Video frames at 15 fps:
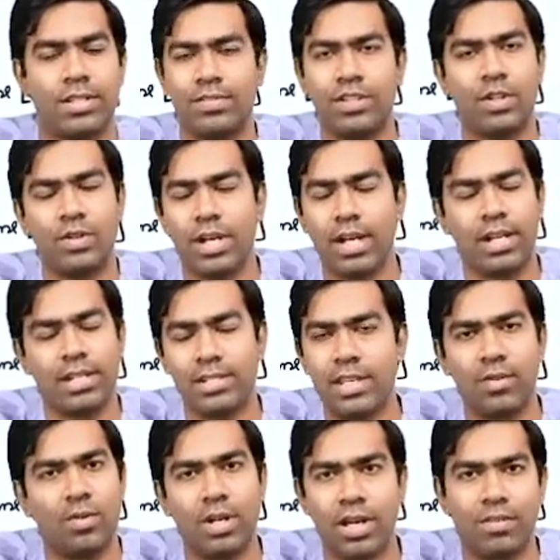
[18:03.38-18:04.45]
So without ADH, they
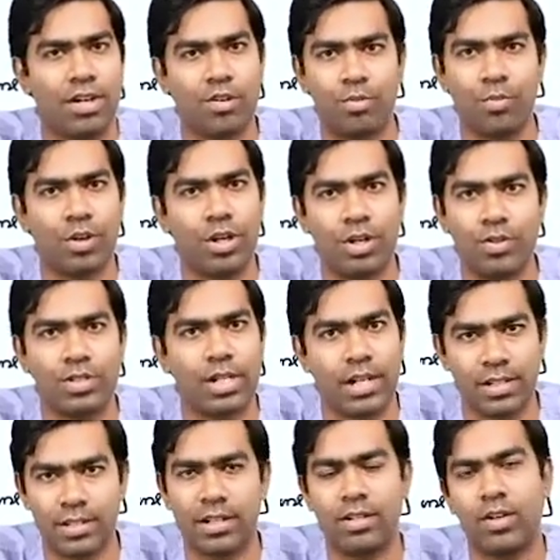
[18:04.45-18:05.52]
won't have aquaporin 2
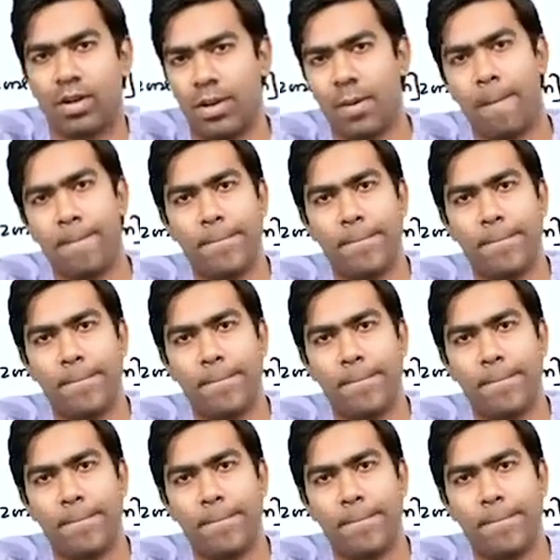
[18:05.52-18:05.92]
channels at all.